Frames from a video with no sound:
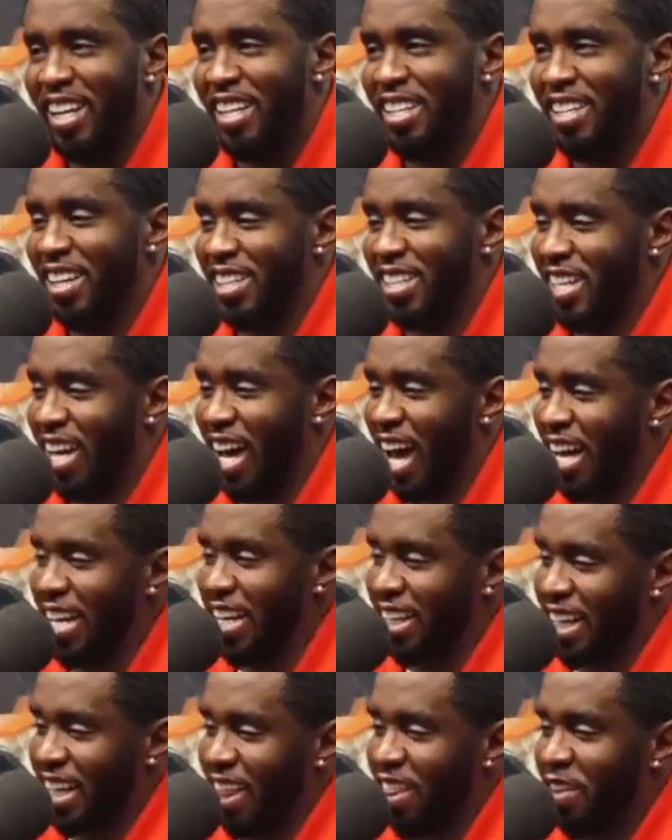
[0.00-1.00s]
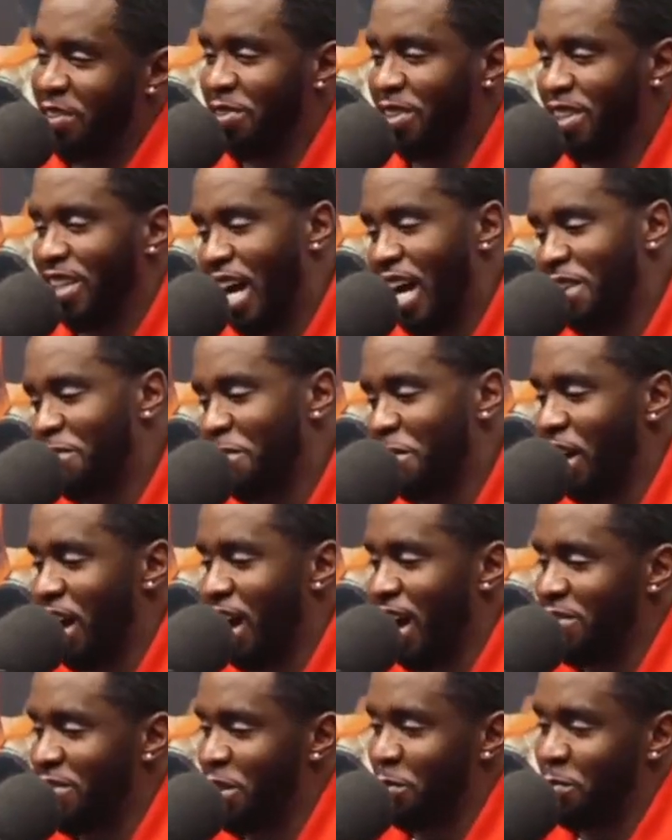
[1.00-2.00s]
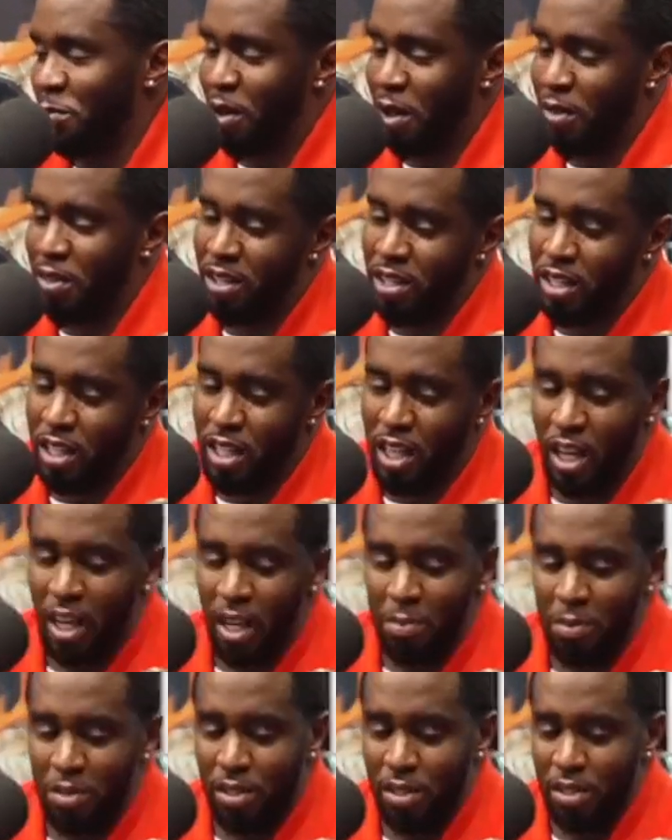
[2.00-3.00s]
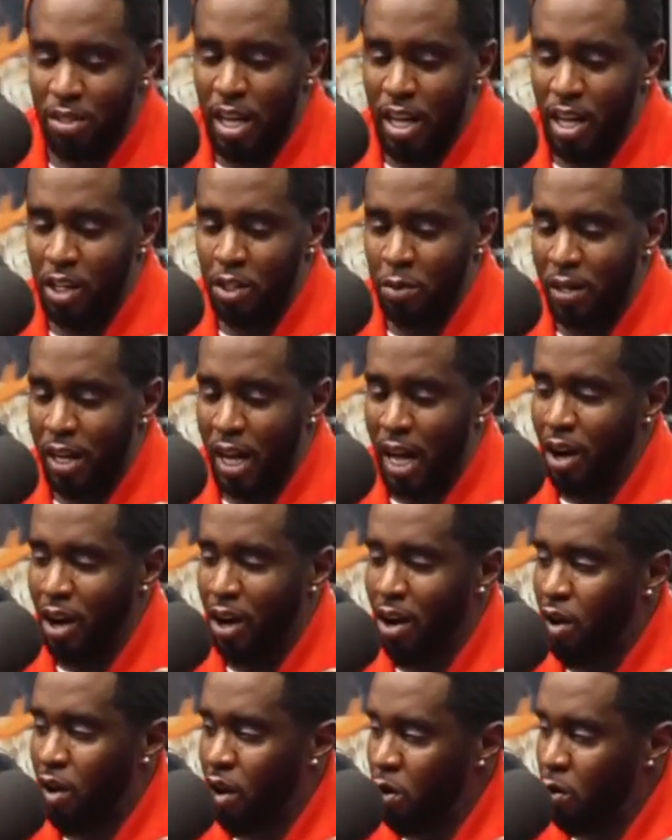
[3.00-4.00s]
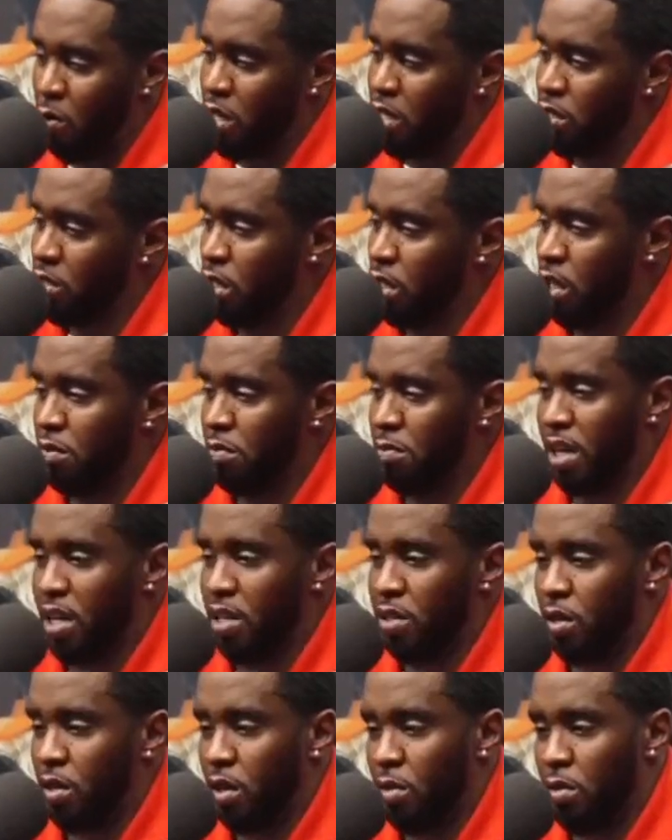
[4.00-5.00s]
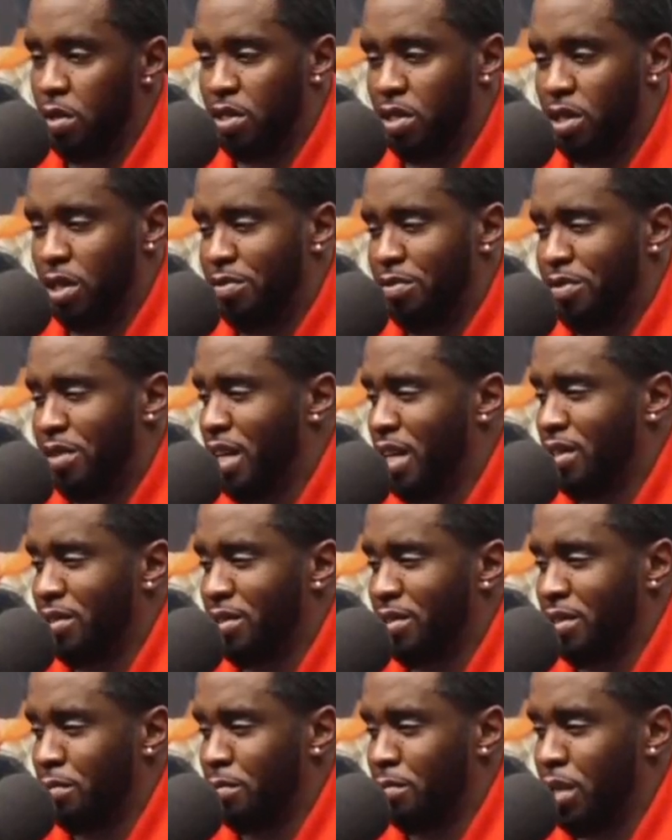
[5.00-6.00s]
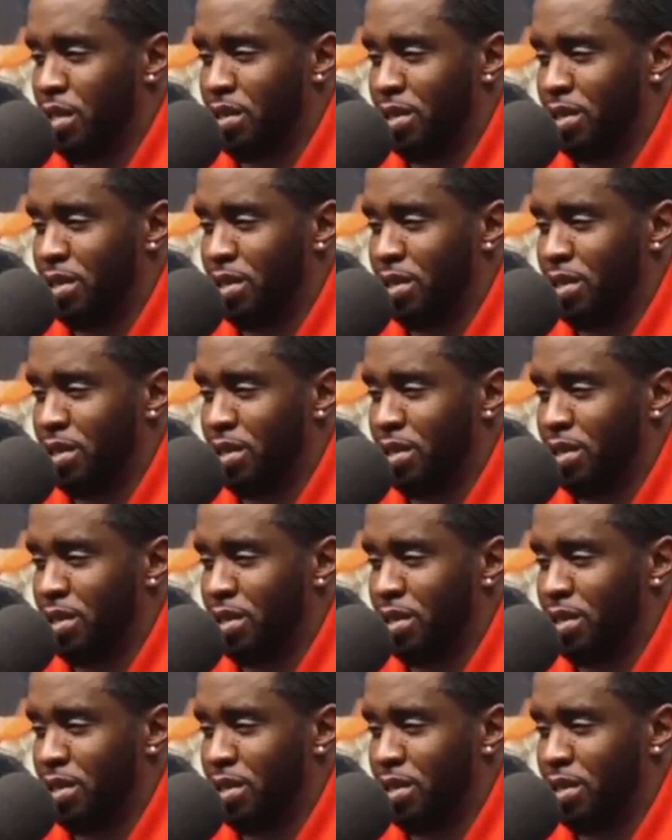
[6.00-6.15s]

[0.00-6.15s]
You're tied together for life. You'll have your brotherly ups and downs, but I always love Mase, always give thanks to Mase.